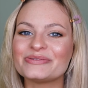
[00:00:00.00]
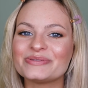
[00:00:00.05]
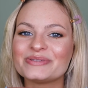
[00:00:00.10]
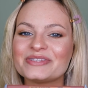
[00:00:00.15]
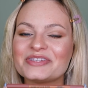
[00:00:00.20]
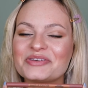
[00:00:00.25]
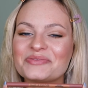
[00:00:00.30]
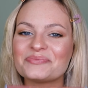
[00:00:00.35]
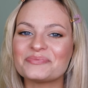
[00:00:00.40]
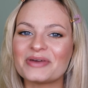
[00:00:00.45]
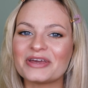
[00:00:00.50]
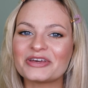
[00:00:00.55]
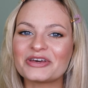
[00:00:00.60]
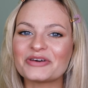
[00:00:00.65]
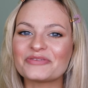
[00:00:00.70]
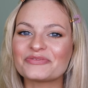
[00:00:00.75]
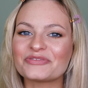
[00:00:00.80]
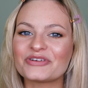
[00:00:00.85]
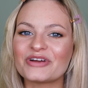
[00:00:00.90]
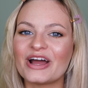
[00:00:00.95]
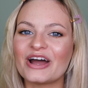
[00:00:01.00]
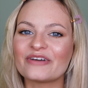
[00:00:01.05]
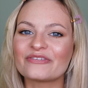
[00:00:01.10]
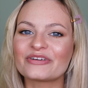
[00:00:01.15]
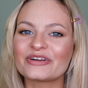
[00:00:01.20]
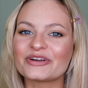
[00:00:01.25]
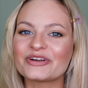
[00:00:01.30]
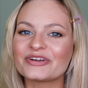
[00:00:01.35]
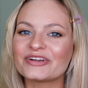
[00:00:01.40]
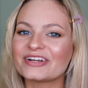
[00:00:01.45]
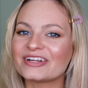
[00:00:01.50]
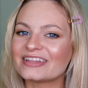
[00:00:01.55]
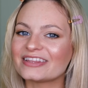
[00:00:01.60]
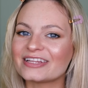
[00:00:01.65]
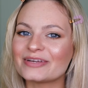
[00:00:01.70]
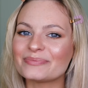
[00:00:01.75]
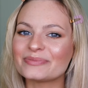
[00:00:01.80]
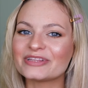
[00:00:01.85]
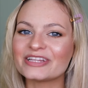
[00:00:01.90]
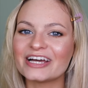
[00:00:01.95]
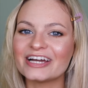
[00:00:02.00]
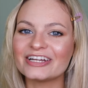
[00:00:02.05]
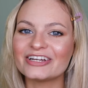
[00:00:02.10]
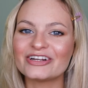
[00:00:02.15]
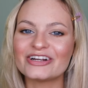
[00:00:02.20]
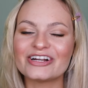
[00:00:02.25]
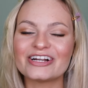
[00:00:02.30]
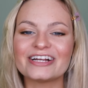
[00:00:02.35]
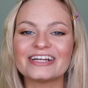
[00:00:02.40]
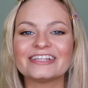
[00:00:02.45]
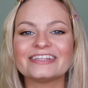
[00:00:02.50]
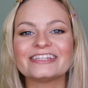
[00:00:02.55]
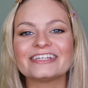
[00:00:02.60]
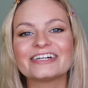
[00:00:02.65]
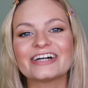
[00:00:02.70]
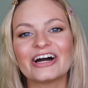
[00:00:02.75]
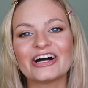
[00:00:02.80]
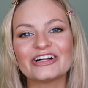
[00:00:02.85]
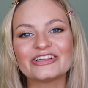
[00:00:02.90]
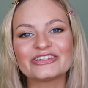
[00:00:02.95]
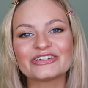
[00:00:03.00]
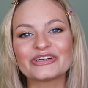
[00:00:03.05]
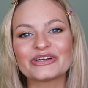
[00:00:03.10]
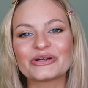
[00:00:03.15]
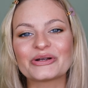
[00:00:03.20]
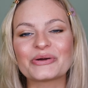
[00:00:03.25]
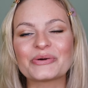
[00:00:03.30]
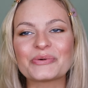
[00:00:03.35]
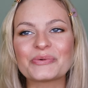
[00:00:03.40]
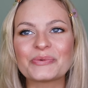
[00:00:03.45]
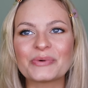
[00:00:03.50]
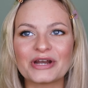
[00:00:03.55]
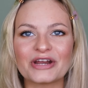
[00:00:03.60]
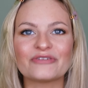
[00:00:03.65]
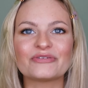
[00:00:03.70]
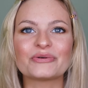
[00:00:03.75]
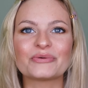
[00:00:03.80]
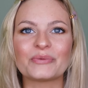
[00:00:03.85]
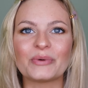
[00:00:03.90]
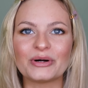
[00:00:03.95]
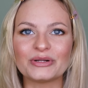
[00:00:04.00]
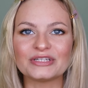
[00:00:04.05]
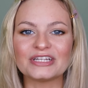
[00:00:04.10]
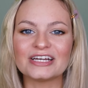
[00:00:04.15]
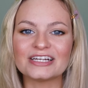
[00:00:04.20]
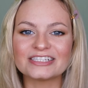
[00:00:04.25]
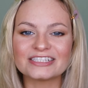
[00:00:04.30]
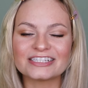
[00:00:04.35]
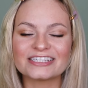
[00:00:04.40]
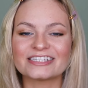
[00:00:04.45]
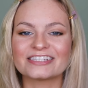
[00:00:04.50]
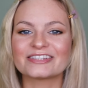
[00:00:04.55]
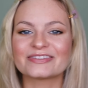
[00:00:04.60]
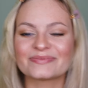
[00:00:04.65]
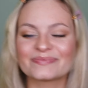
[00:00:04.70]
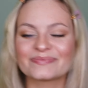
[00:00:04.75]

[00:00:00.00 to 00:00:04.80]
the Makeup Forever lip liner in the color Whatever Walnut.